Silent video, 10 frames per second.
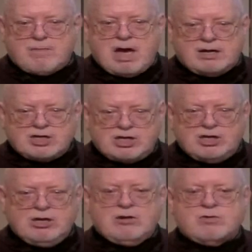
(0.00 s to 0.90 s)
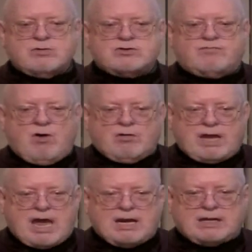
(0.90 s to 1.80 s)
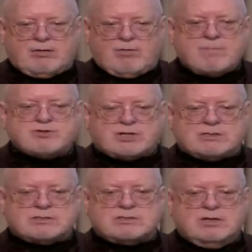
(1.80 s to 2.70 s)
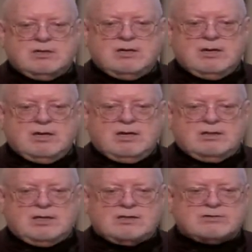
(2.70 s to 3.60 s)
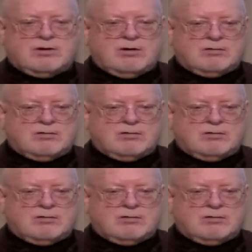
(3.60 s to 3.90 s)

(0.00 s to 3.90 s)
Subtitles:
about huge volcanic eruptions. These